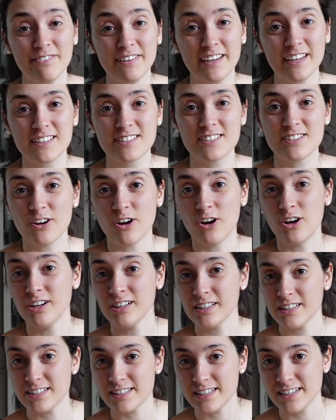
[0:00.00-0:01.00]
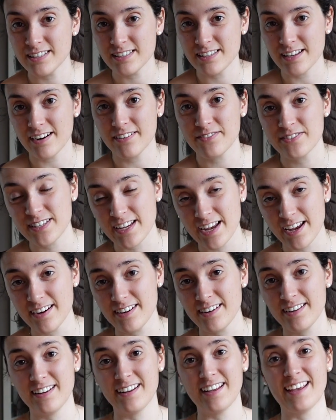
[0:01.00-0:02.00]
fix all these things that I've said
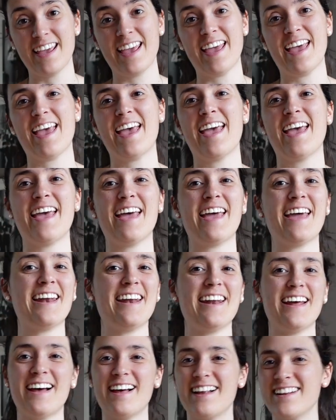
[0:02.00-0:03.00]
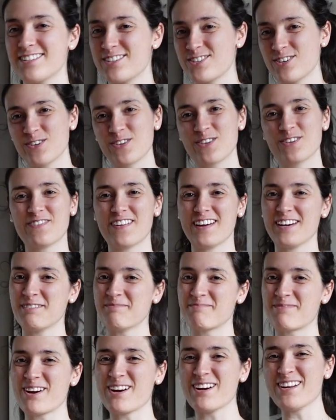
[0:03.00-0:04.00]
and I'll show you the final
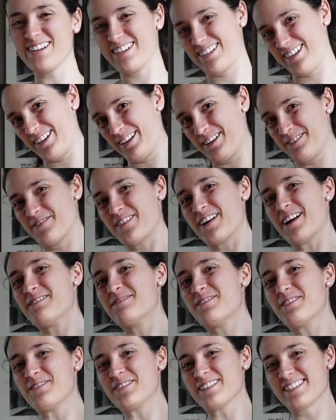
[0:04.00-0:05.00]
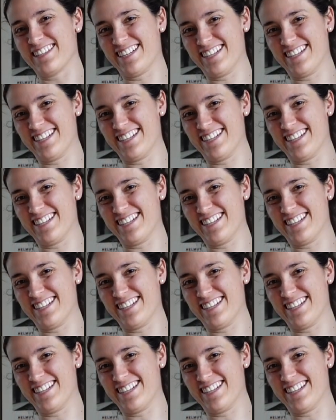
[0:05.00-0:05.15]
product, but I'm almost